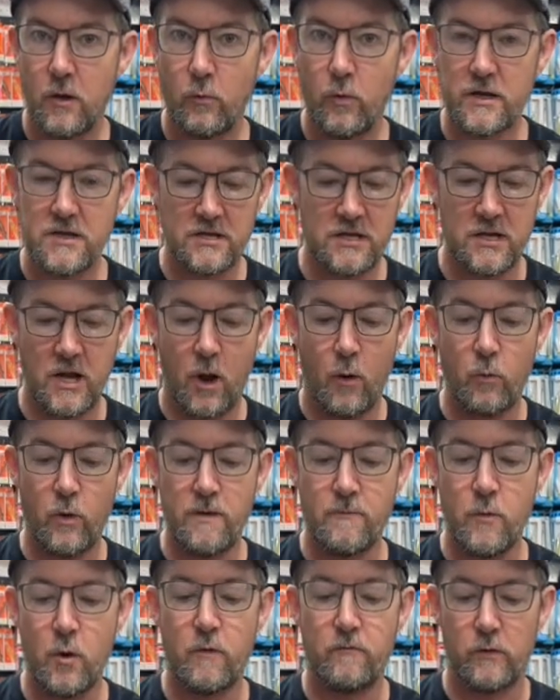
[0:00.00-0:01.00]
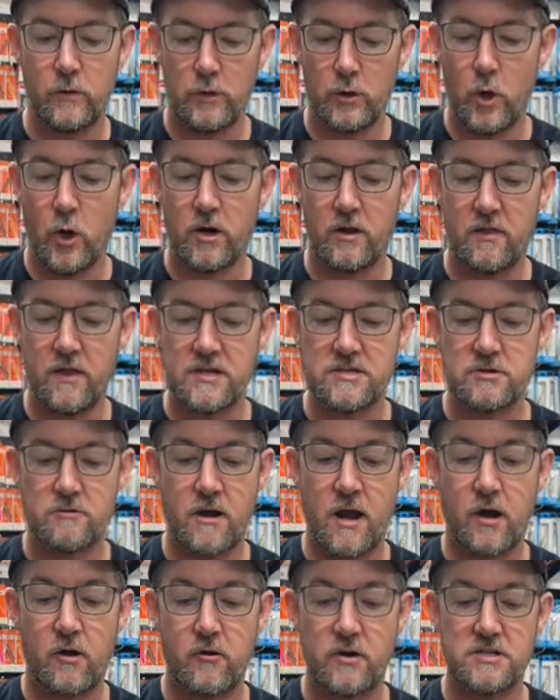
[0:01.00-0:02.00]
We move a lot of these
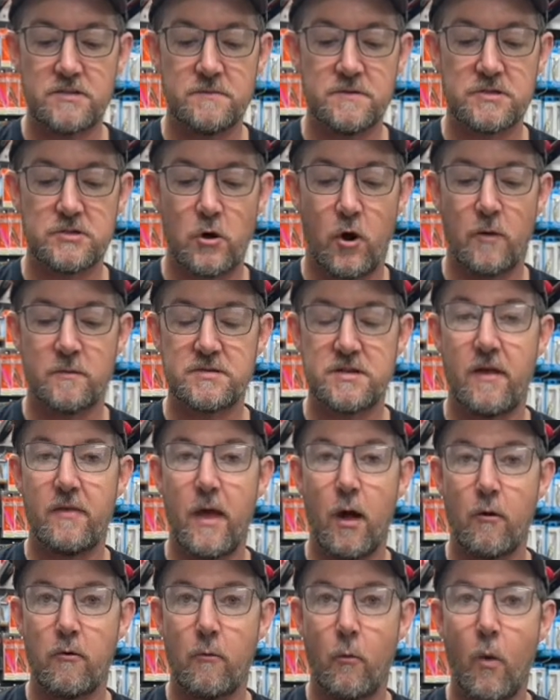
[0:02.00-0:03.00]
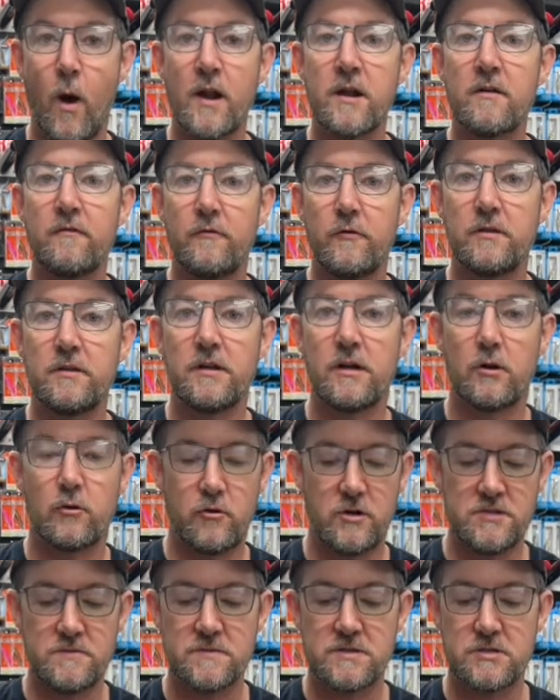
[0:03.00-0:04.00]
around Christmas time. So they were a wonderful little
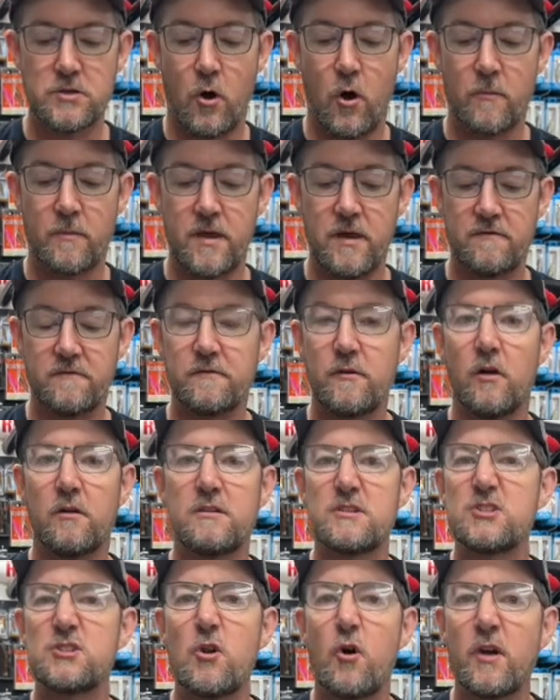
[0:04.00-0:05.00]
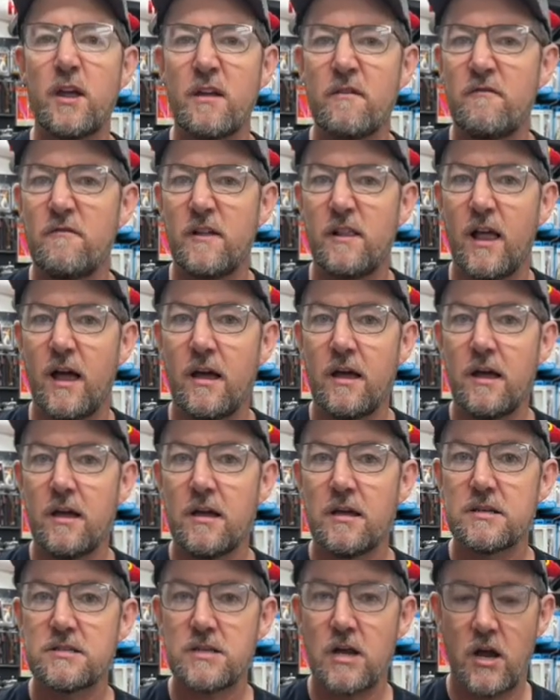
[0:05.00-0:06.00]
Christmas time gift, like stocking filler,
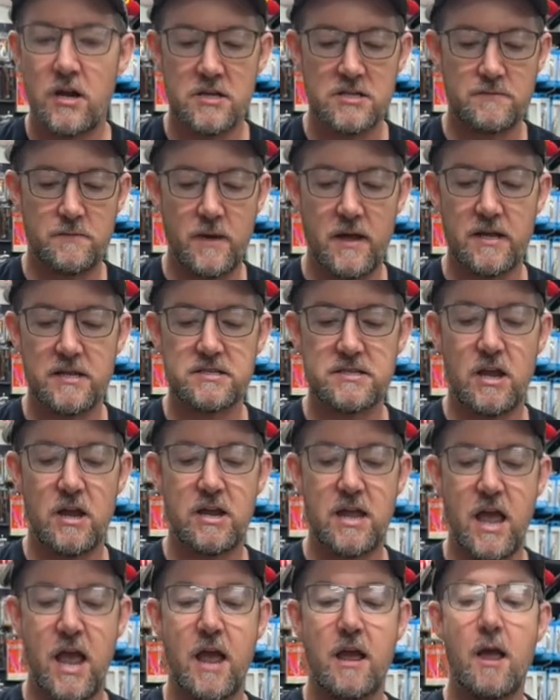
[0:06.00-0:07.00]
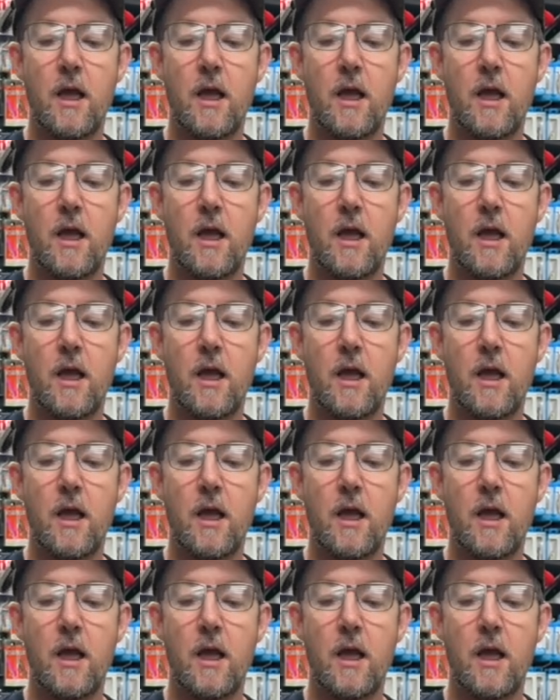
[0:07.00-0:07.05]
so to speak. So yeah,